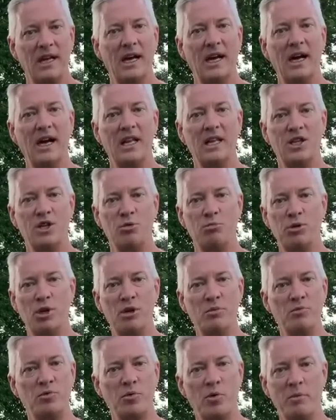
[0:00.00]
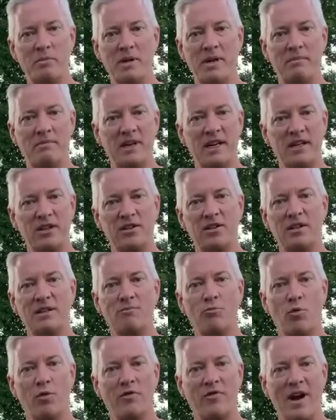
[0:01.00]
Your blooms will be bigger
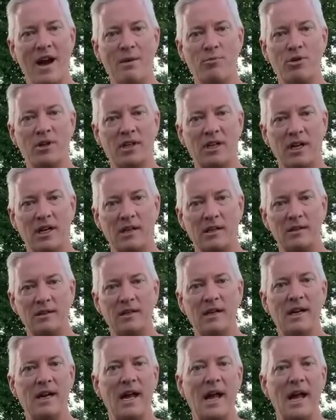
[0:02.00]
and more vibrant color,